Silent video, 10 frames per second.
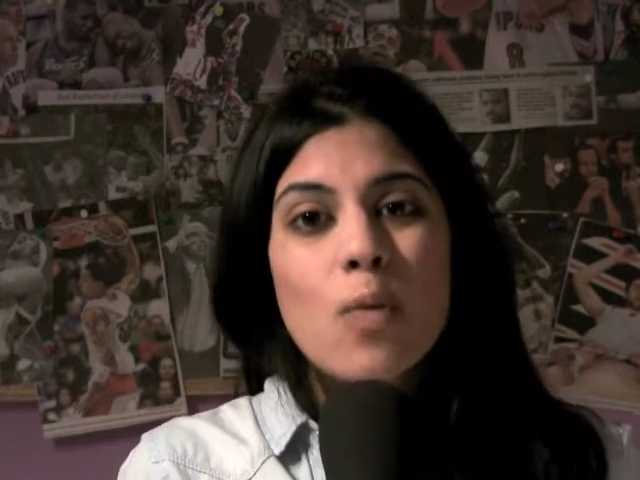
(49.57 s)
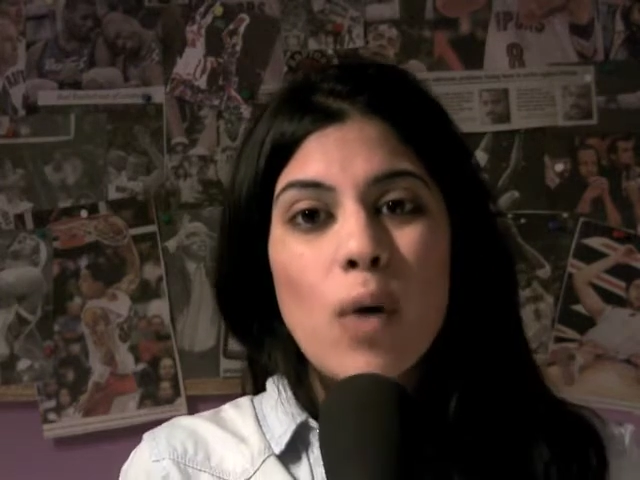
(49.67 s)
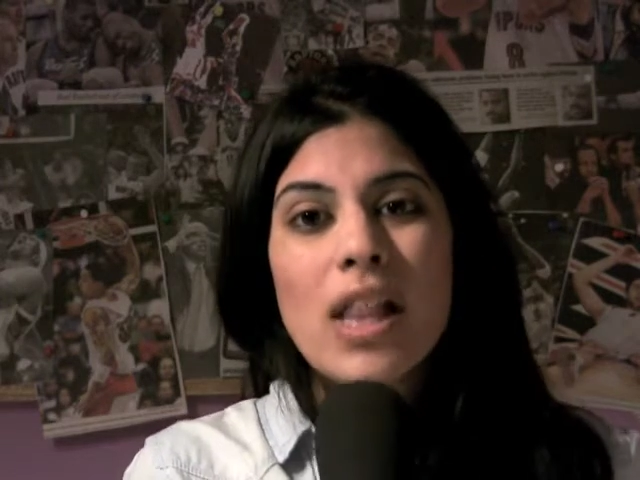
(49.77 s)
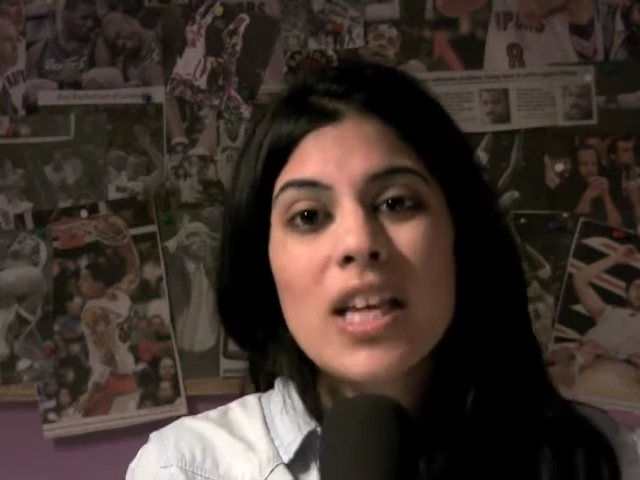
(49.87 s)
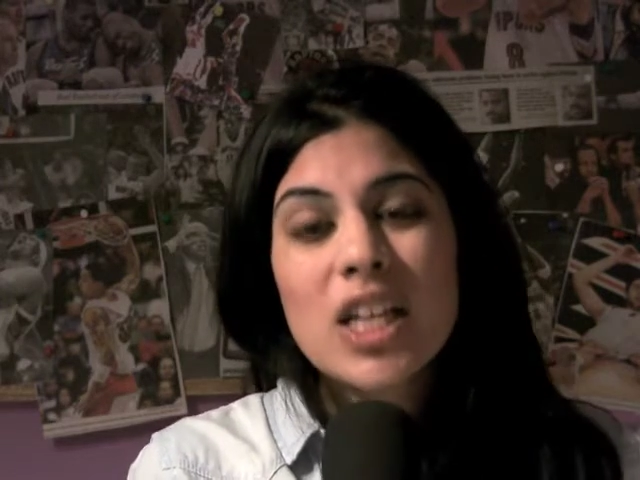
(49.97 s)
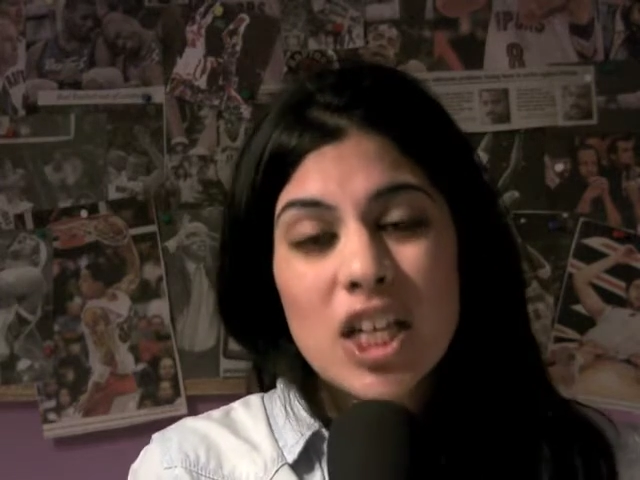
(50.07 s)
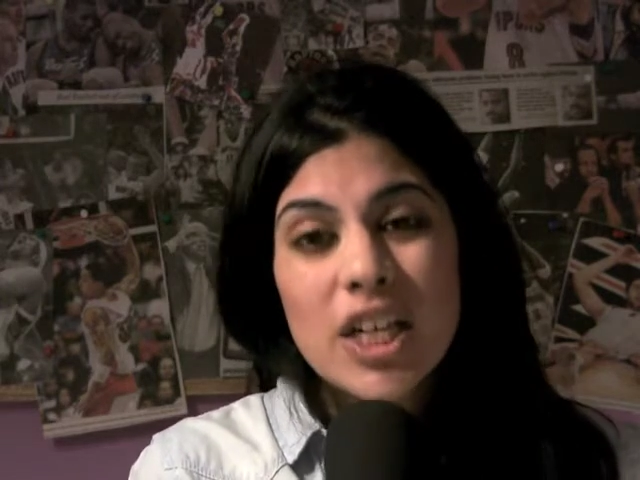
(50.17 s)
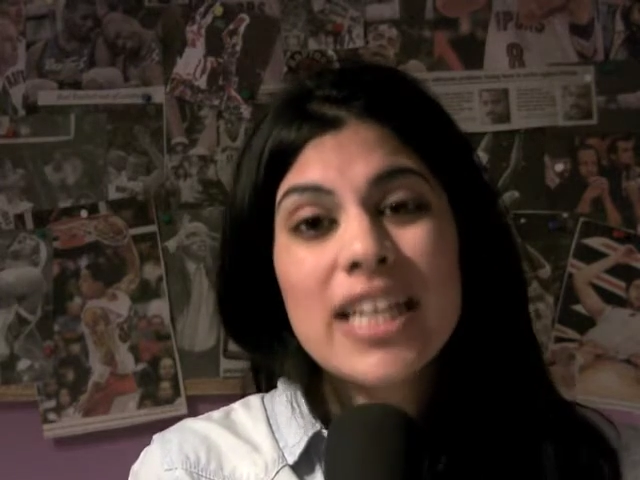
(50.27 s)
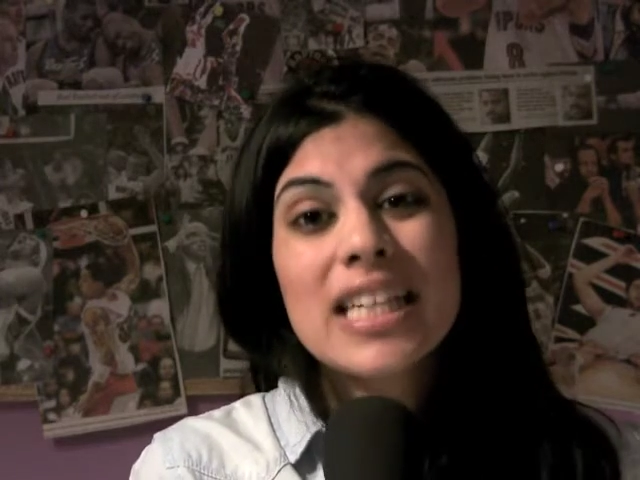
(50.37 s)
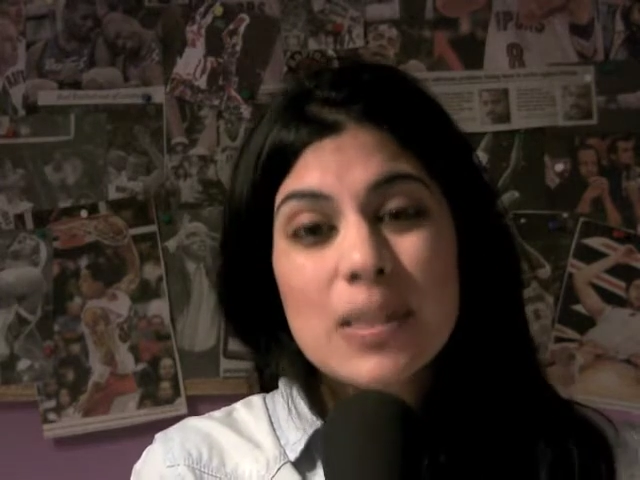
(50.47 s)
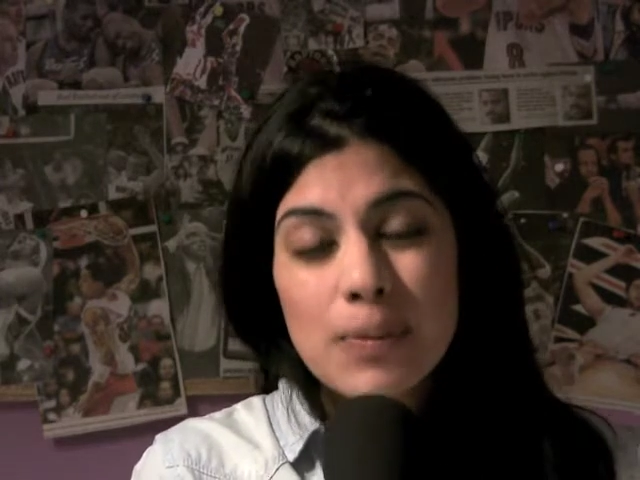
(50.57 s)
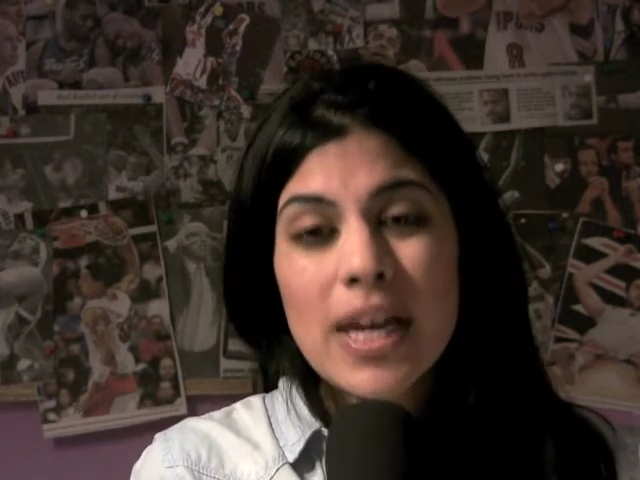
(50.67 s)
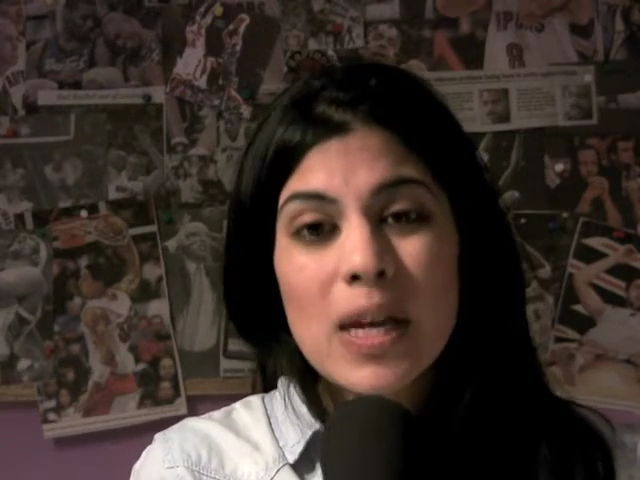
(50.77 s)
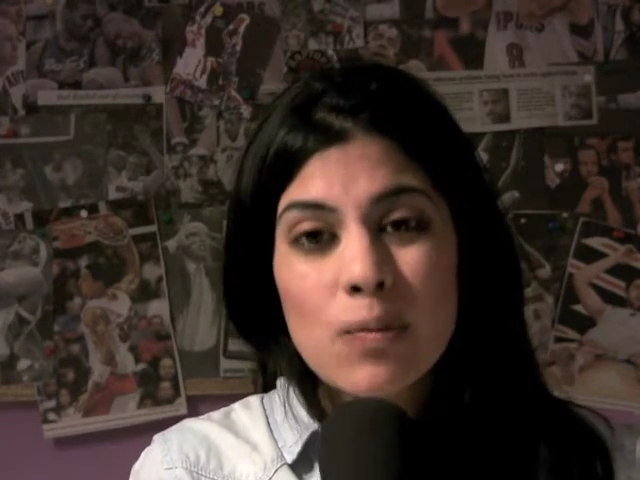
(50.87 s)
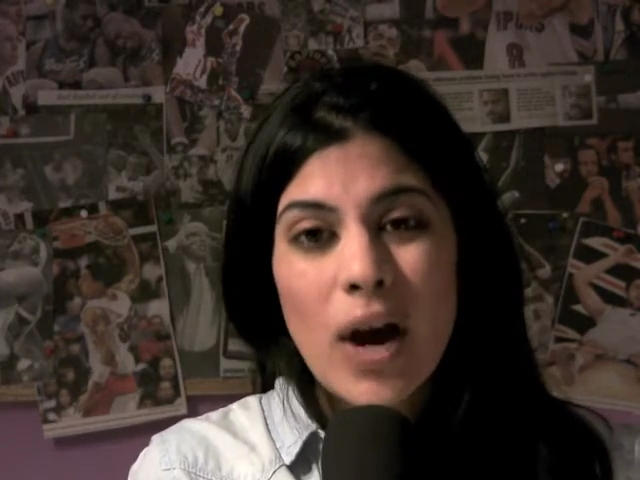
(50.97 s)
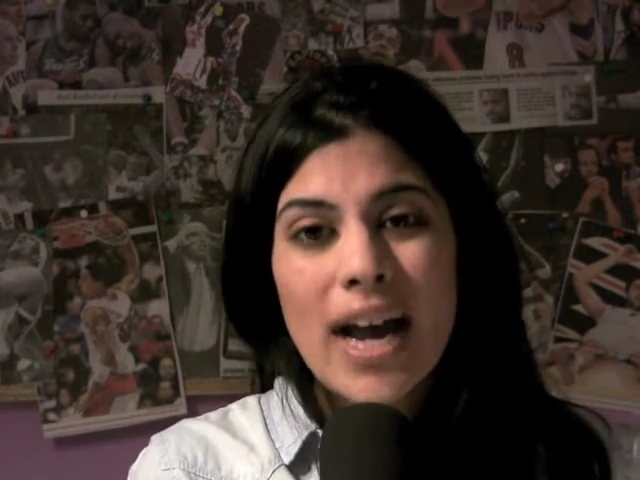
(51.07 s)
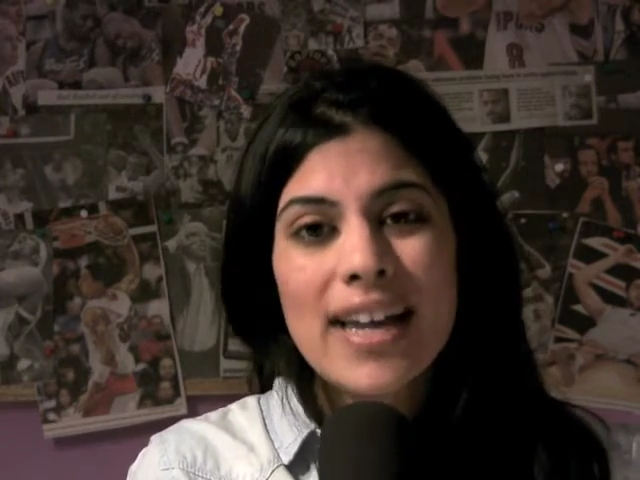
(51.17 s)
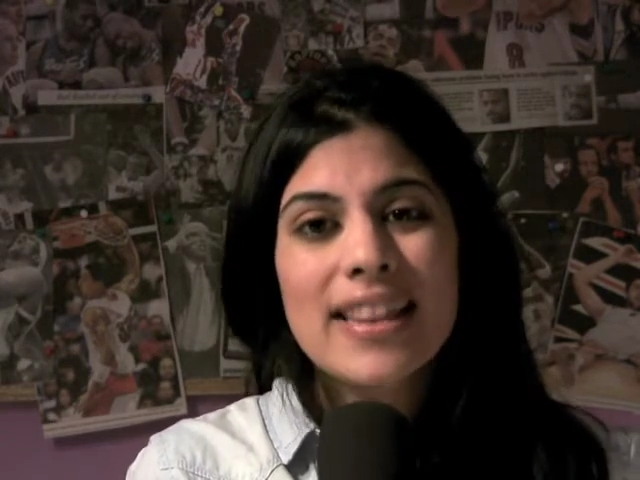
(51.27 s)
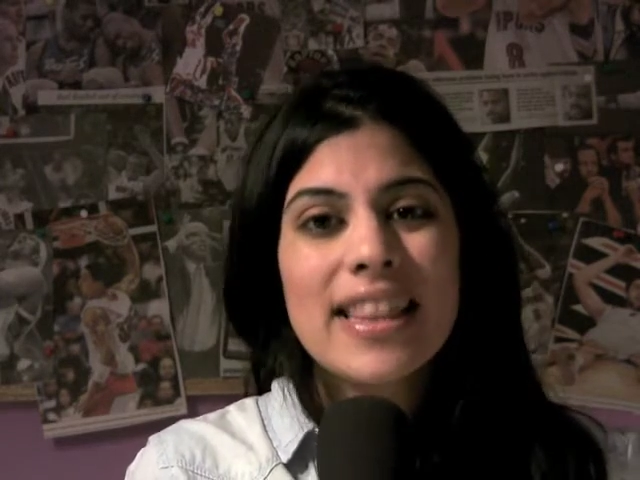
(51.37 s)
Well, it could explain why